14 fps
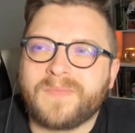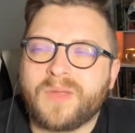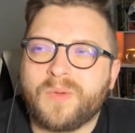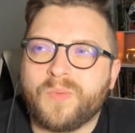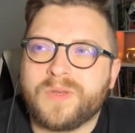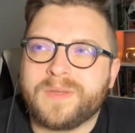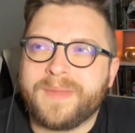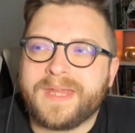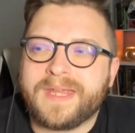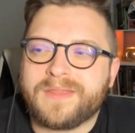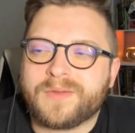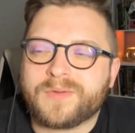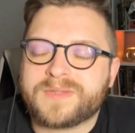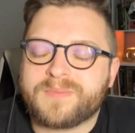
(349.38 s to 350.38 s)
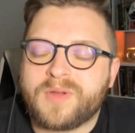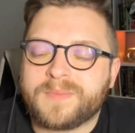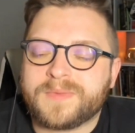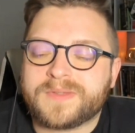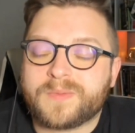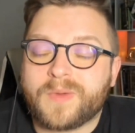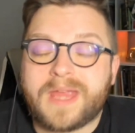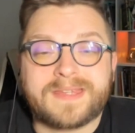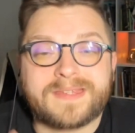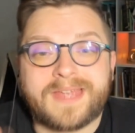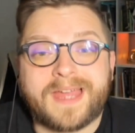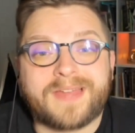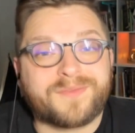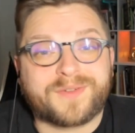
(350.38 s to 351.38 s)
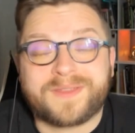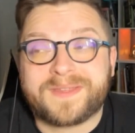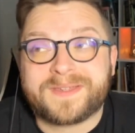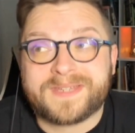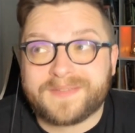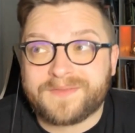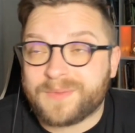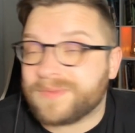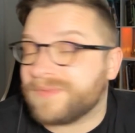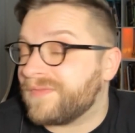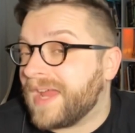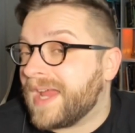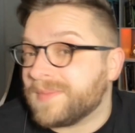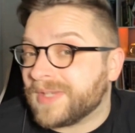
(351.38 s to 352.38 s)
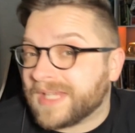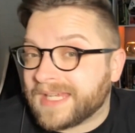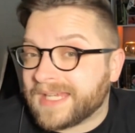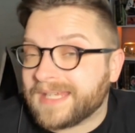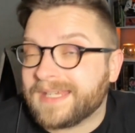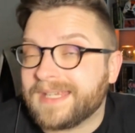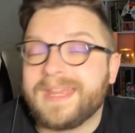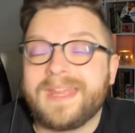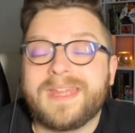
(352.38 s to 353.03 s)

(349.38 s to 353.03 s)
would be those moments where I sat in front of the TV with family,